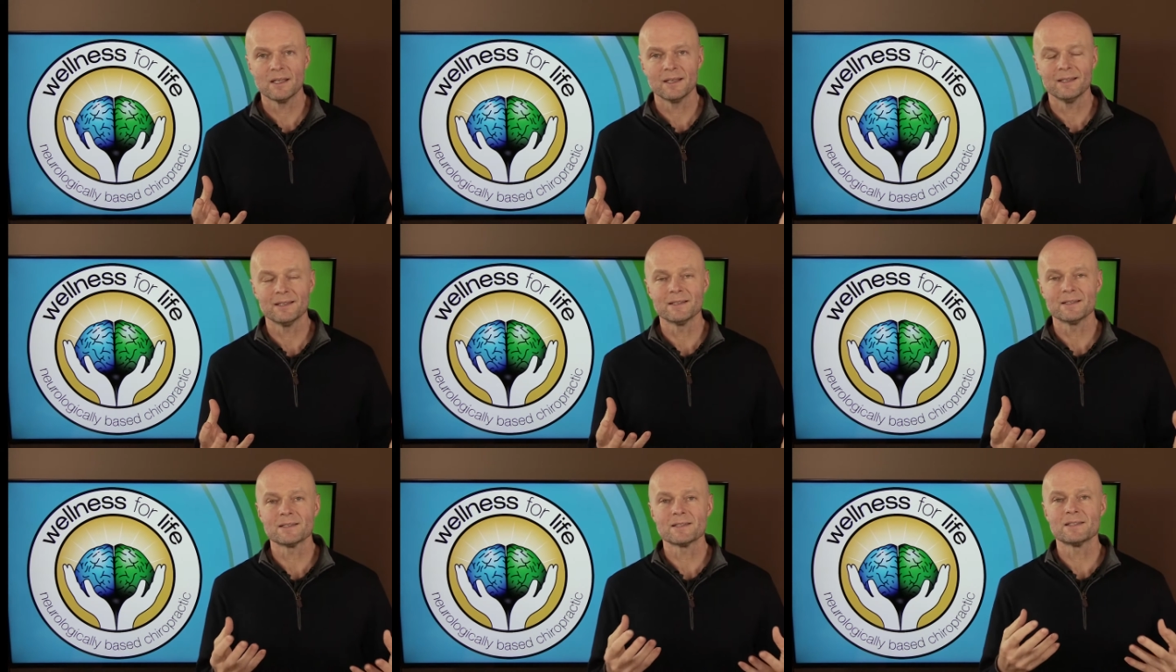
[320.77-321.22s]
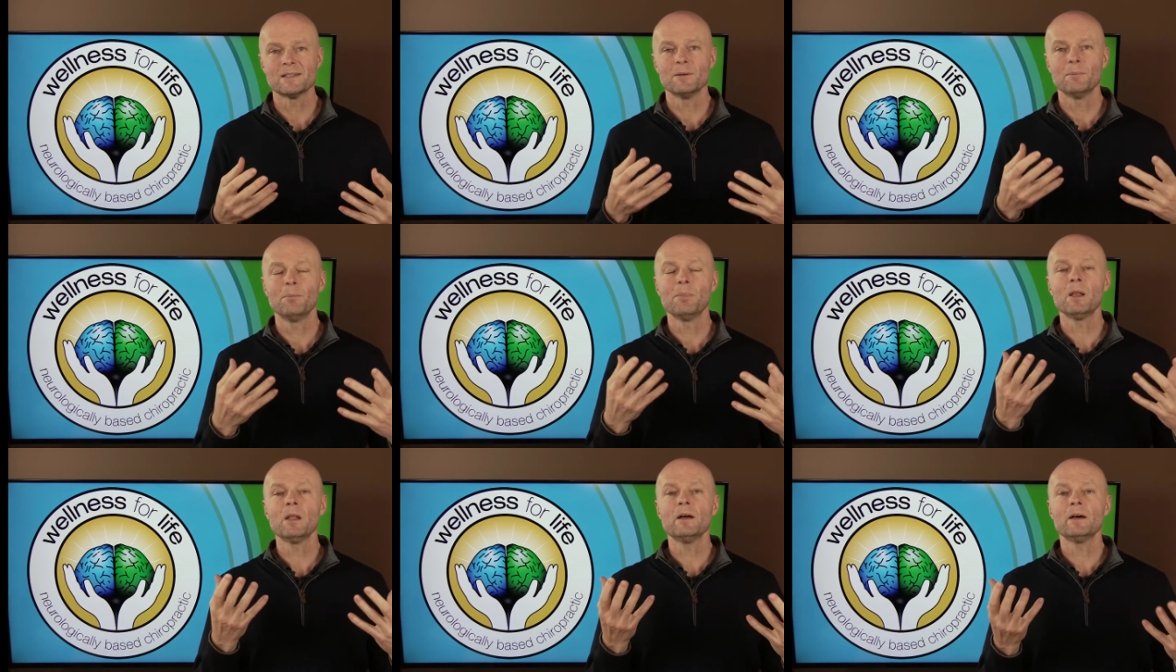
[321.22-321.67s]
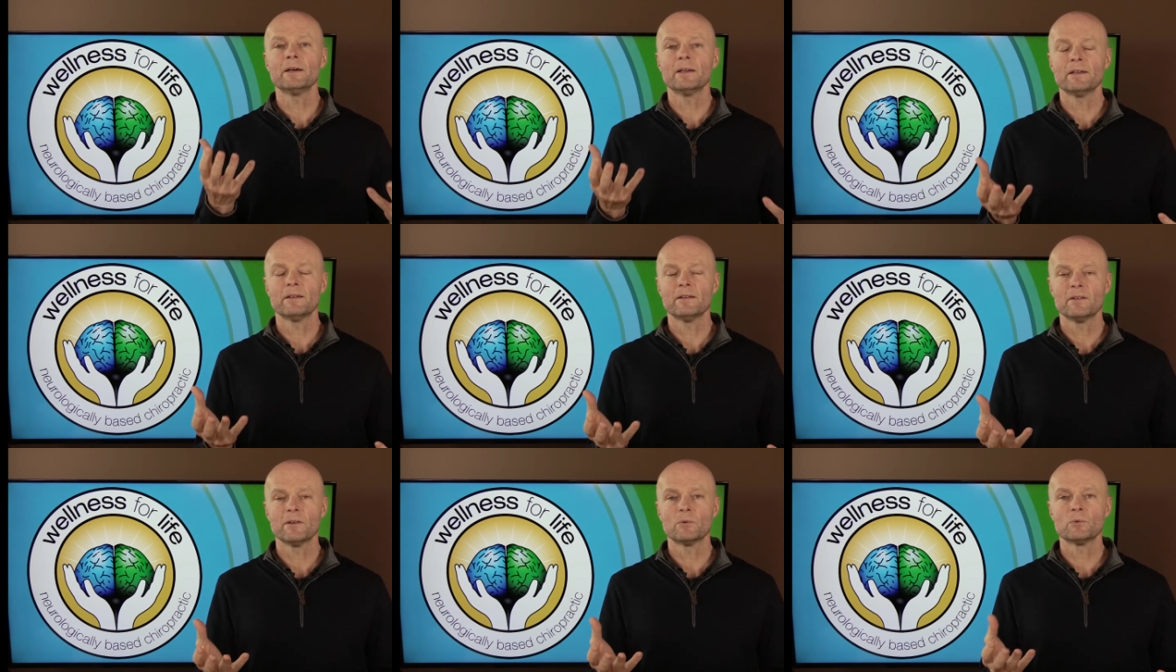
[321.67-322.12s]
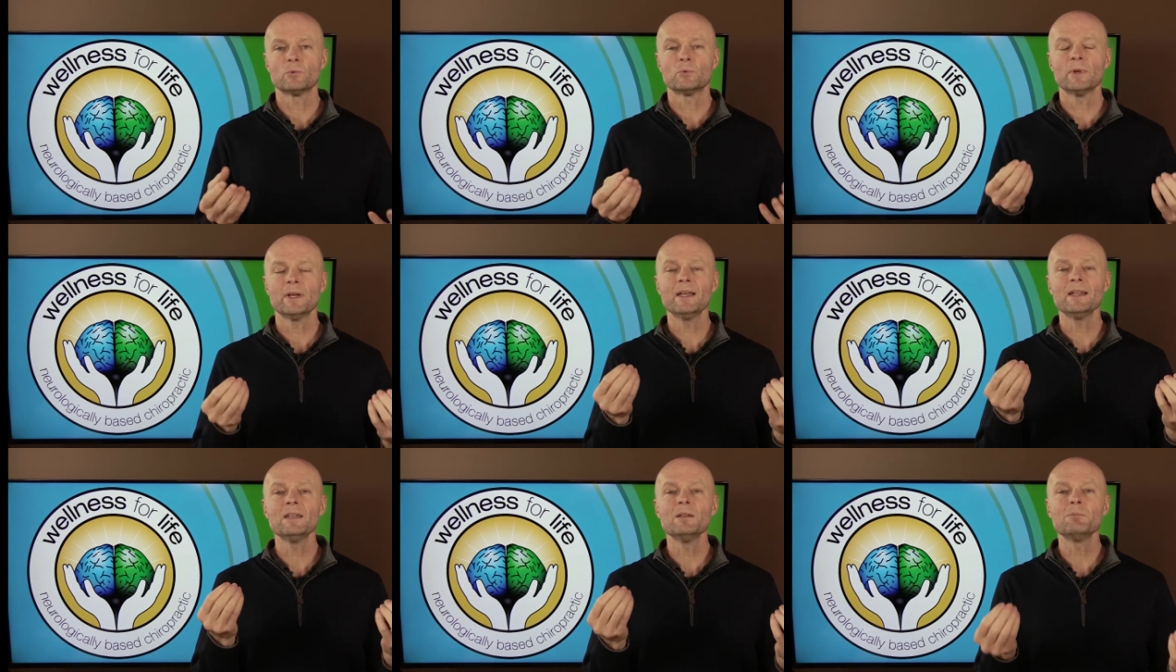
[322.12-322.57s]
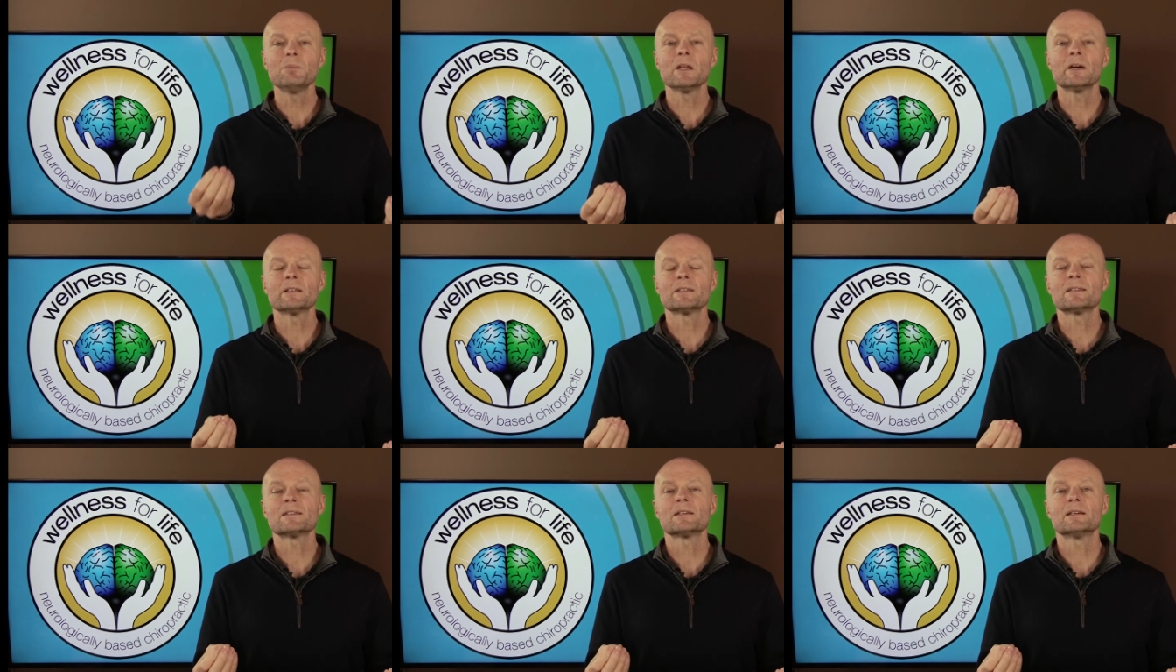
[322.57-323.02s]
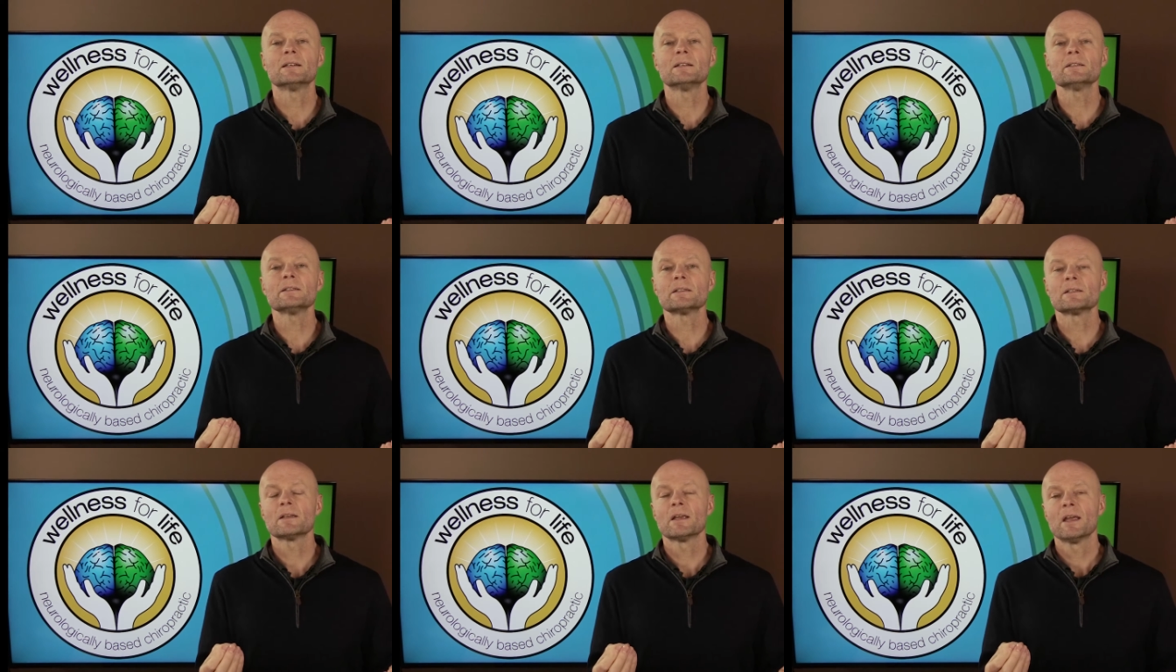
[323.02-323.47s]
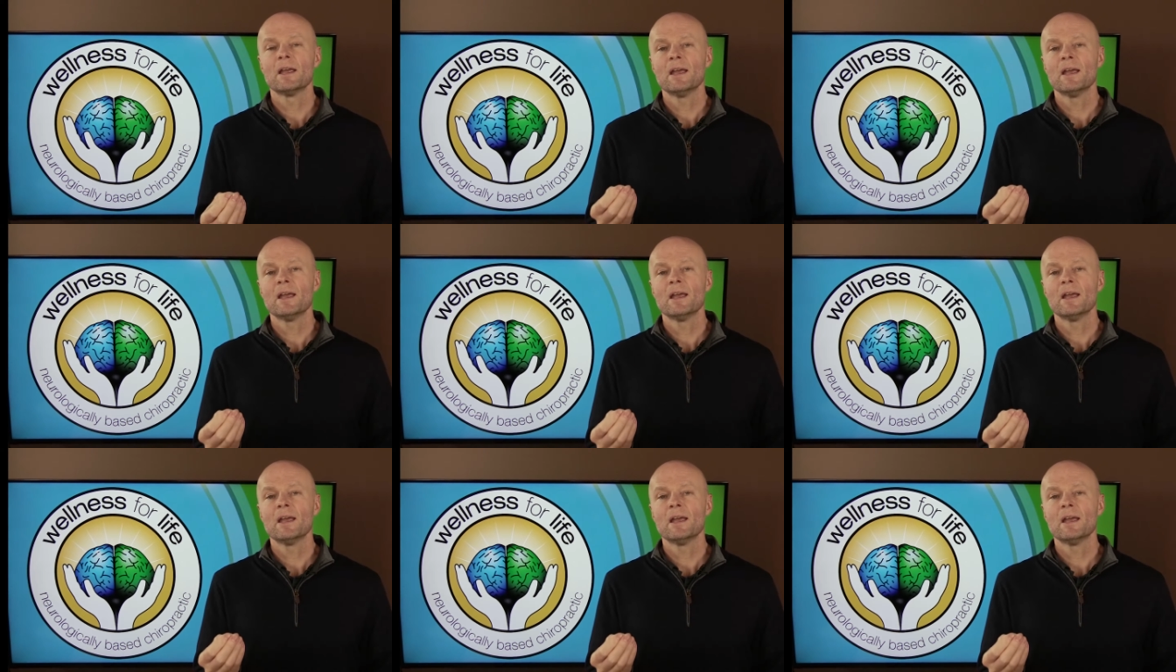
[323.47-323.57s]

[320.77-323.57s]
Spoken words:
is the blood, the red blood cells.